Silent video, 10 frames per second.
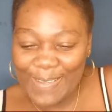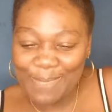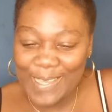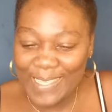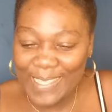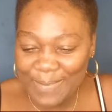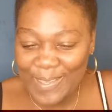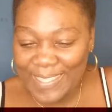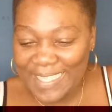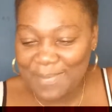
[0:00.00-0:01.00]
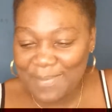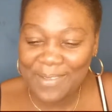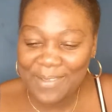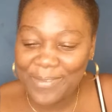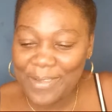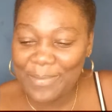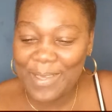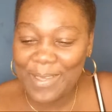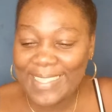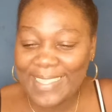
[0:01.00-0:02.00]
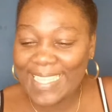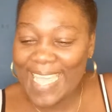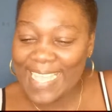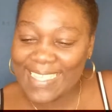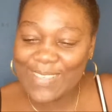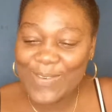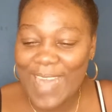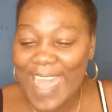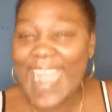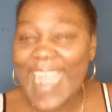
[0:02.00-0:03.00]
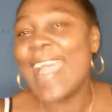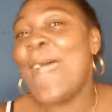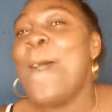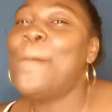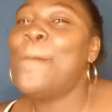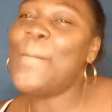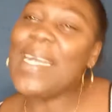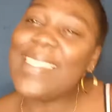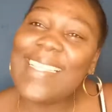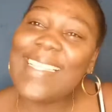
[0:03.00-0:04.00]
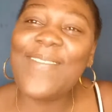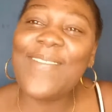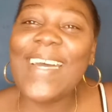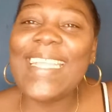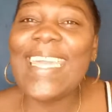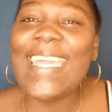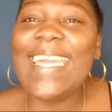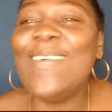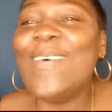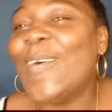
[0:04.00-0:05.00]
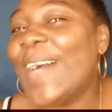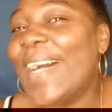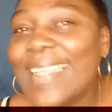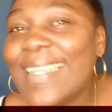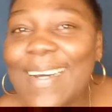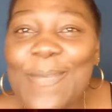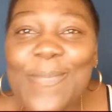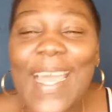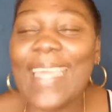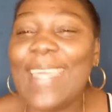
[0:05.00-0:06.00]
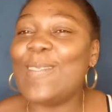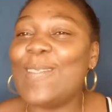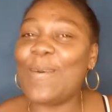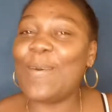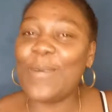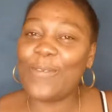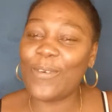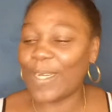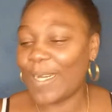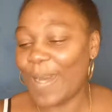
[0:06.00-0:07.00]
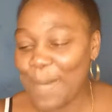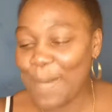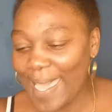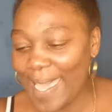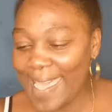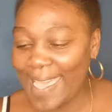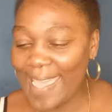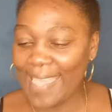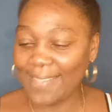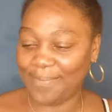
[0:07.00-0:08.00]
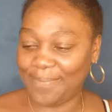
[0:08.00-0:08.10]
beauty, beauty, beautiful beauty. That's you are. Much love, honey, welcome. Thank you so much for coming.